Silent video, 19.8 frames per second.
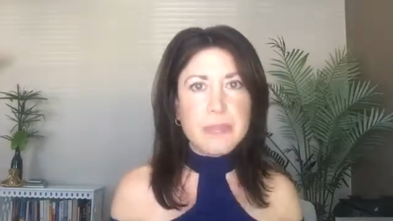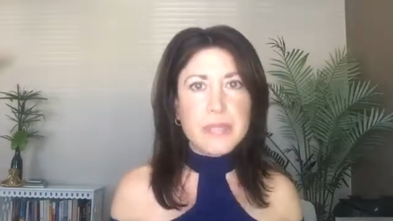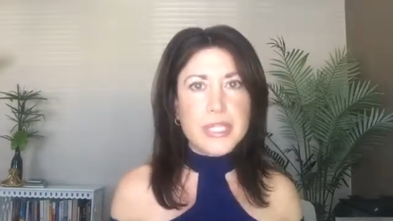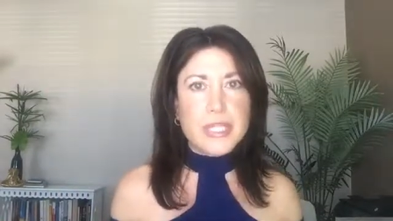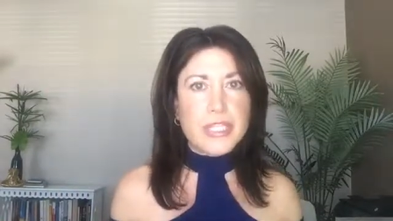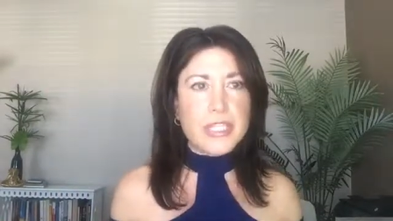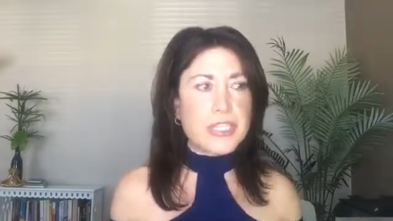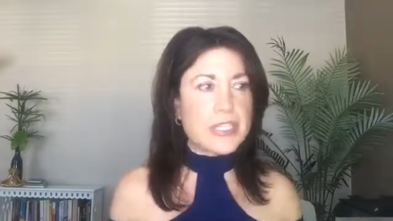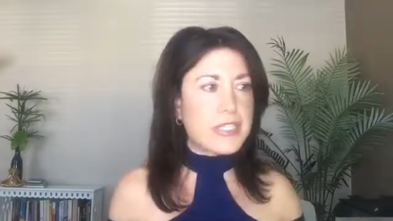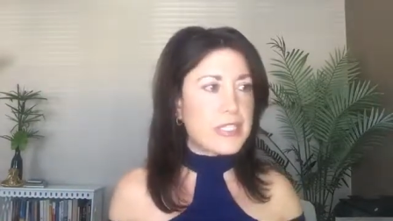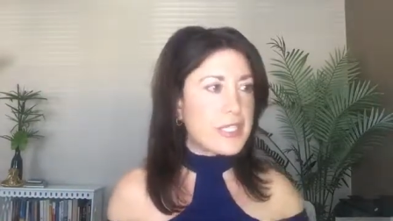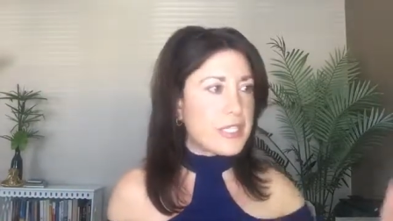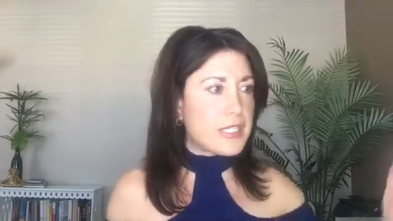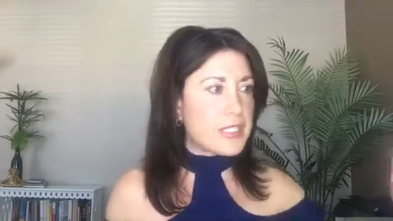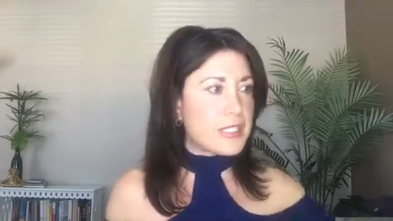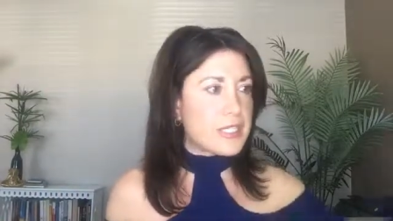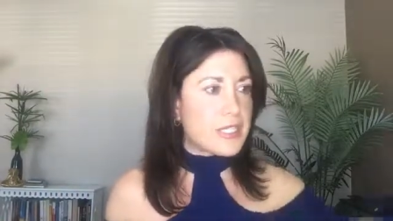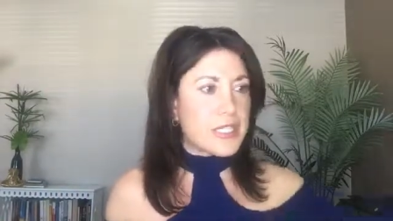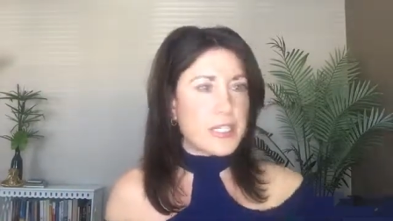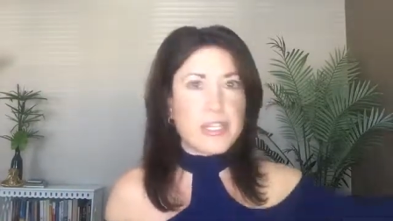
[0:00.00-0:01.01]
because he
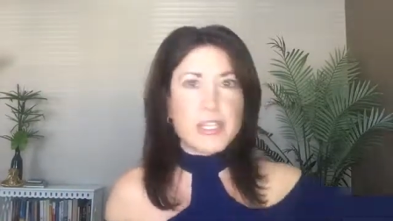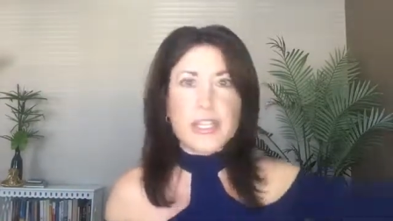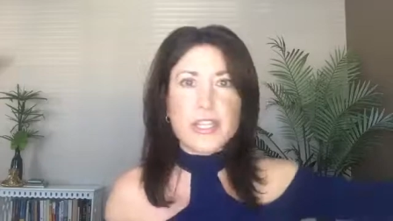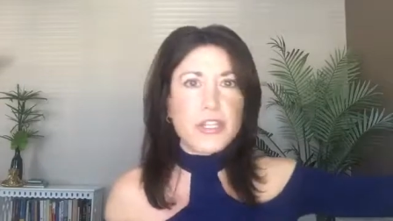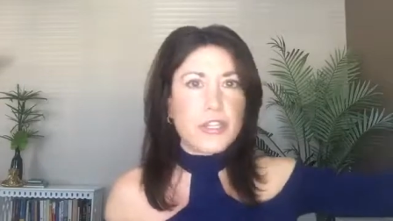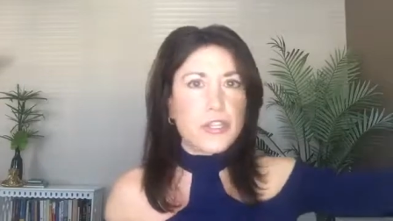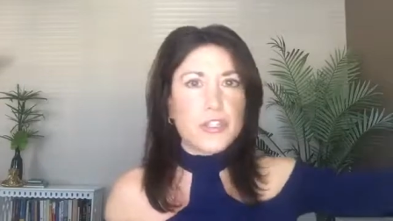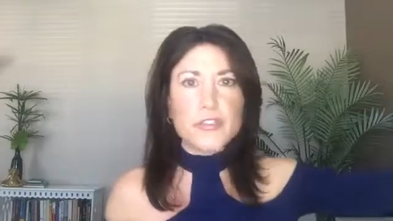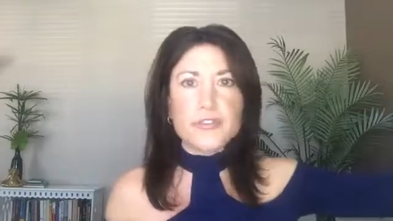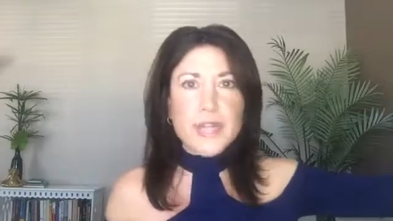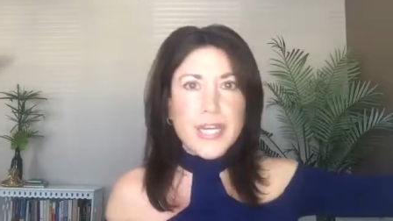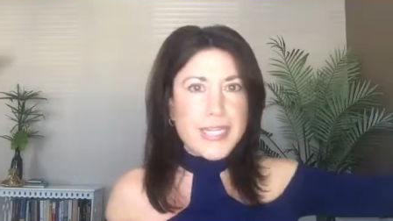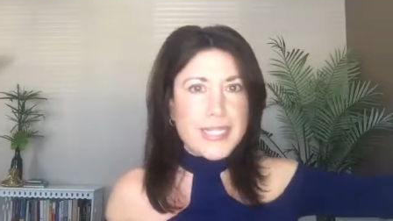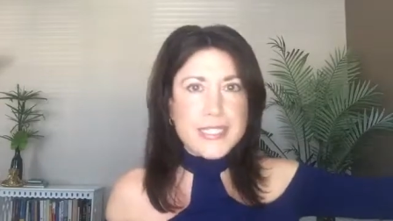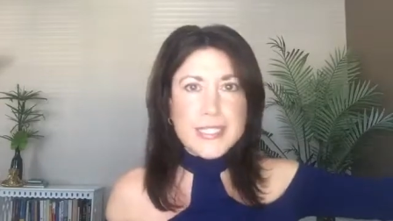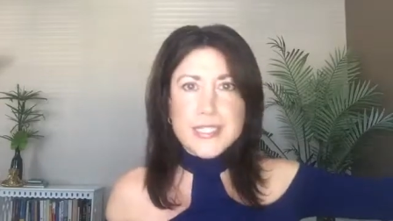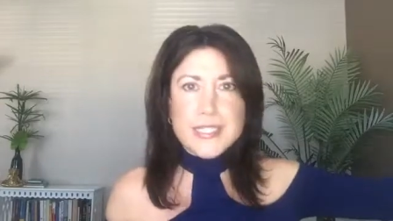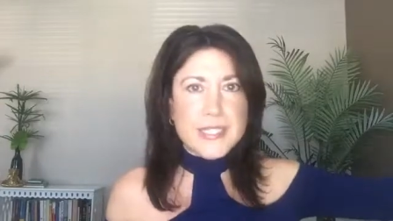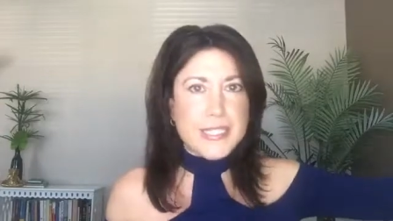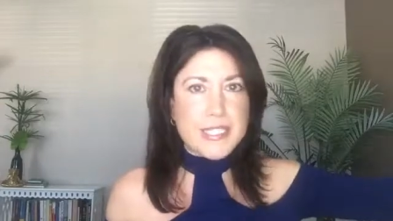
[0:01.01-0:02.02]
did the
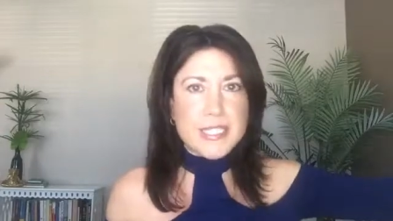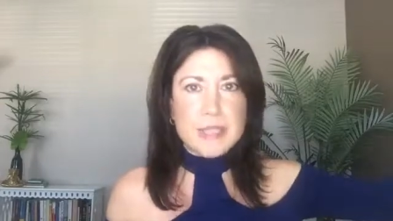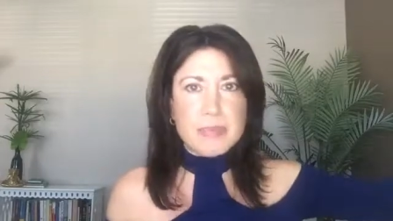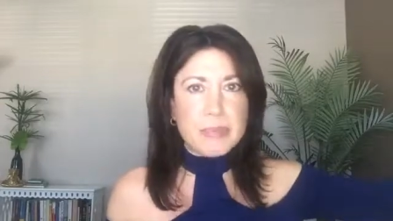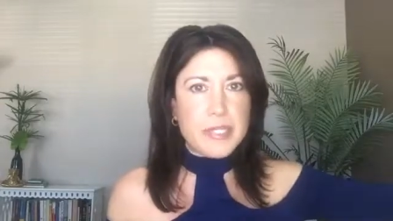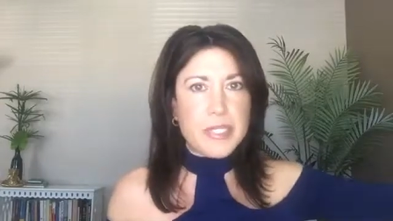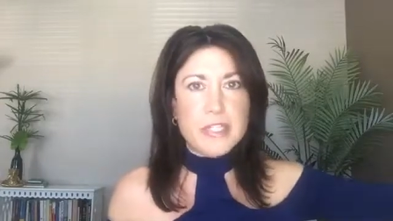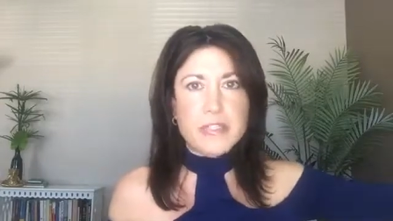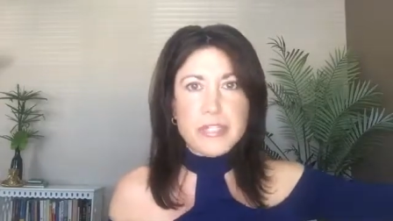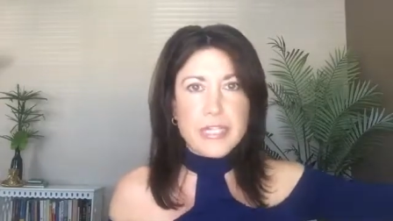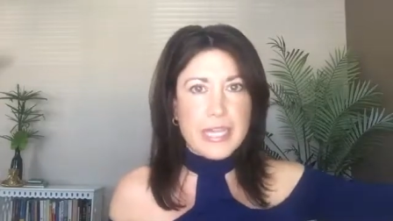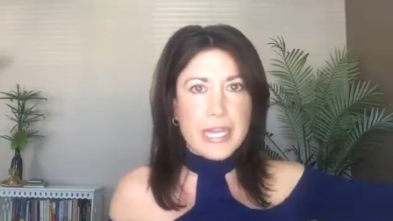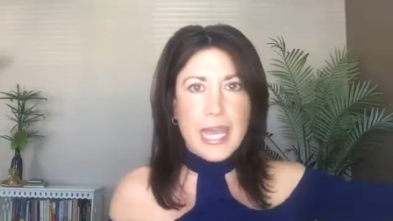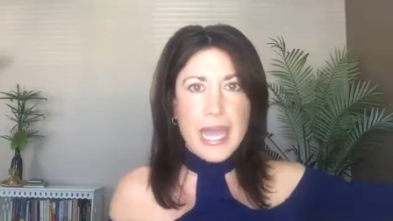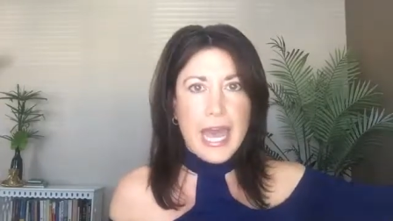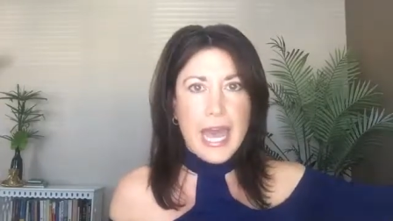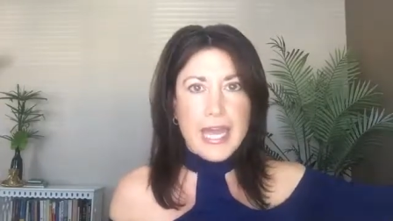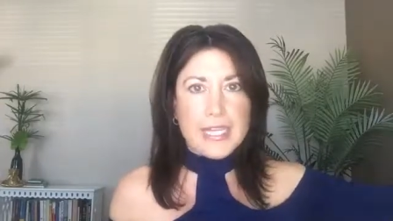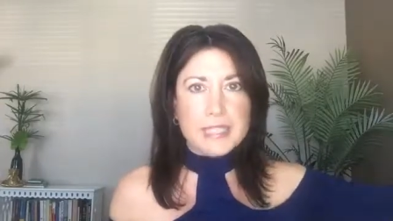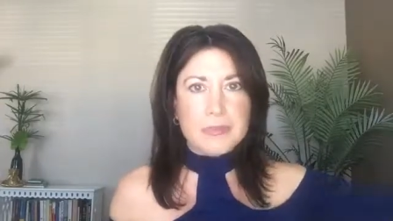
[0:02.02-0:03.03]
greatest disappearing
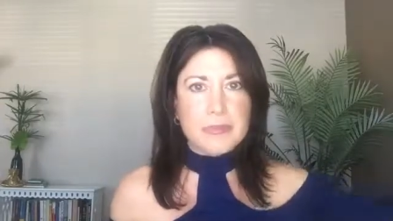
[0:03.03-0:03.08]
act.